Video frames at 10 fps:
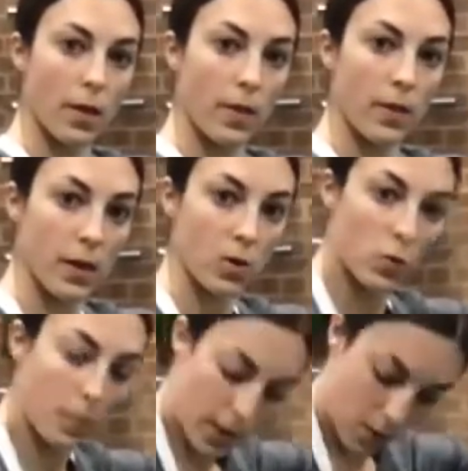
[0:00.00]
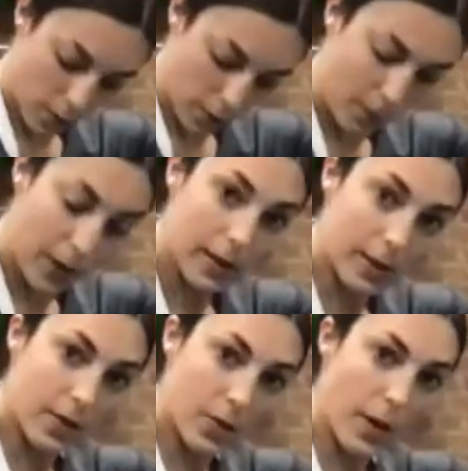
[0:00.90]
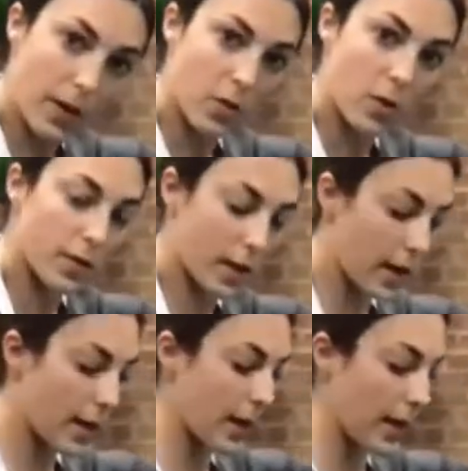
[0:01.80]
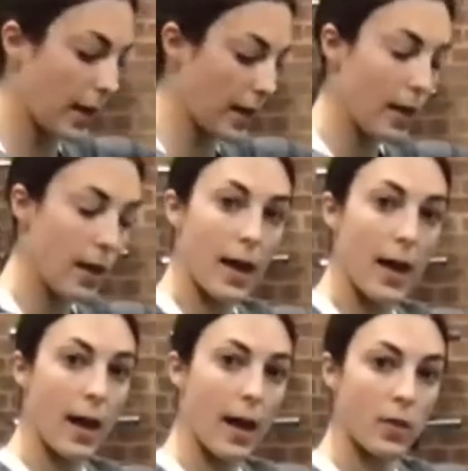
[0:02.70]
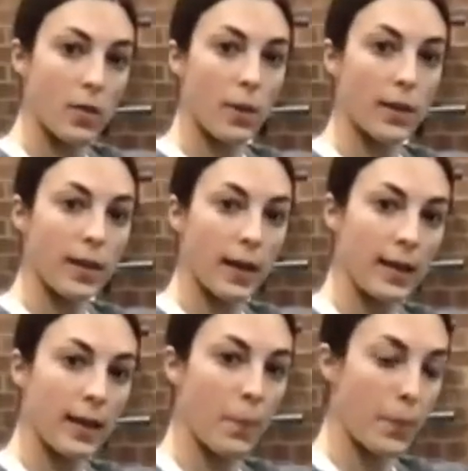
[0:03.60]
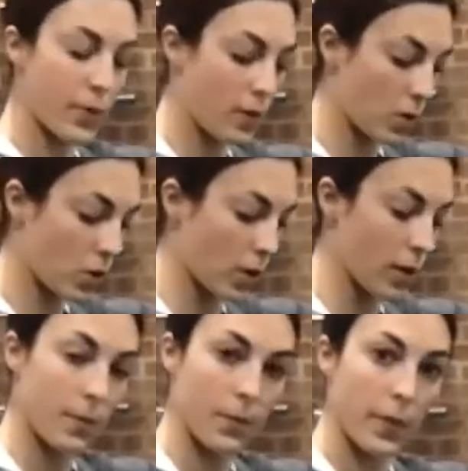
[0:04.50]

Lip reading: That should make you feel these muscles kicking in and maintain that position.